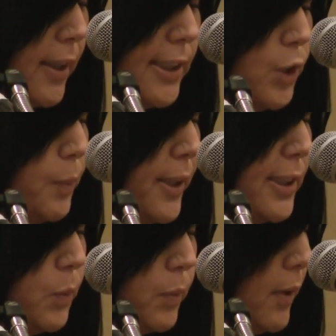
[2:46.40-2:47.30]
and stupid
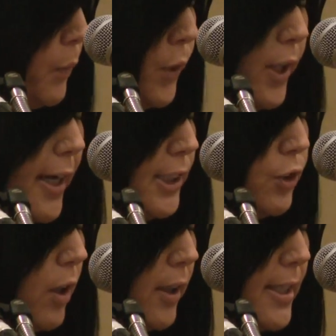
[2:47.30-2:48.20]
is a word I
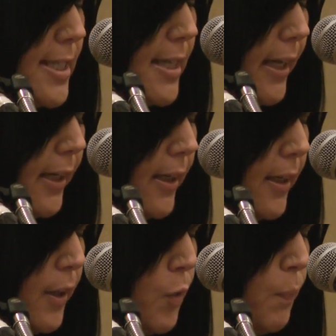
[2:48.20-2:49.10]
strongly dislike.
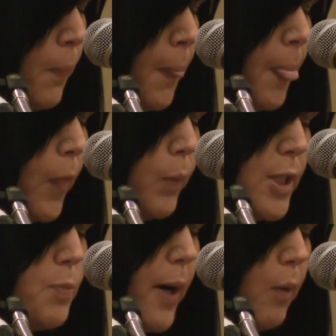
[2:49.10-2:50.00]
The
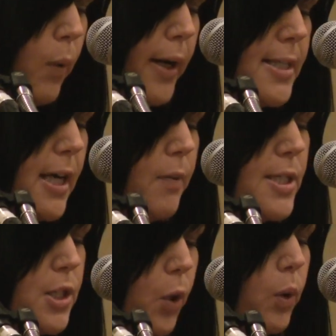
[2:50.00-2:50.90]
worst part was I
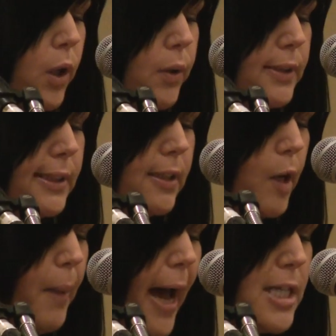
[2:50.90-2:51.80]
was so close.
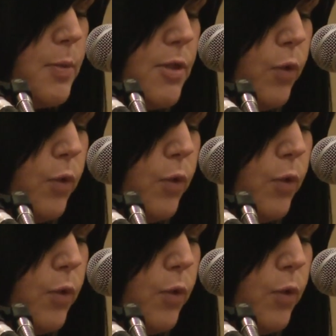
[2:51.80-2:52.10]
A pass was